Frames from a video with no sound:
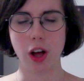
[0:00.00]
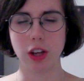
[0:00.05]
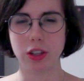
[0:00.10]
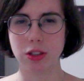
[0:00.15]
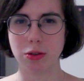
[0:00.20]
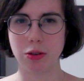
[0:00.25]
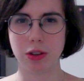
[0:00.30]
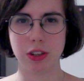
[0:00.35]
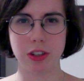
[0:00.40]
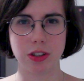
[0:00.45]

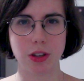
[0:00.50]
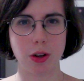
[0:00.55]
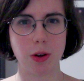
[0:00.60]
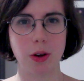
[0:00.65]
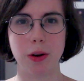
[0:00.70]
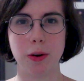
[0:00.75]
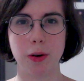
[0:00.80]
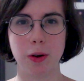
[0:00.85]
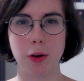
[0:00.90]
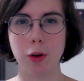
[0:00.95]
Also, there's the
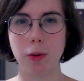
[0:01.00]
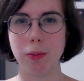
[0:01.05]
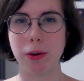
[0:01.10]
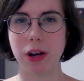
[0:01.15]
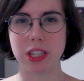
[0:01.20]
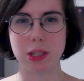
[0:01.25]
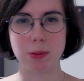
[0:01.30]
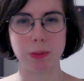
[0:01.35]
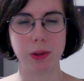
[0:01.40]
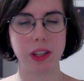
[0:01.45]
whole, whole
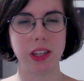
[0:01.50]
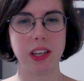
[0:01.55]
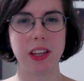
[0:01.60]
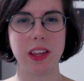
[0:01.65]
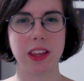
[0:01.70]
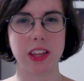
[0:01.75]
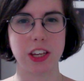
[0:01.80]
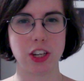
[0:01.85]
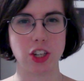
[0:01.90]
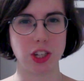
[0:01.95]

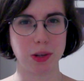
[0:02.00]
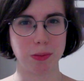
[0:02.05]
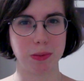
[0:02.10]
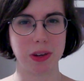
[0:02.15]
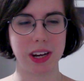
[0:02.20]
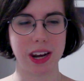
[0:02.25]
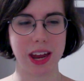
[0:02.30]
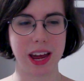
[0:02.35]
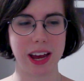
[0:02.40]
possibility that Jimin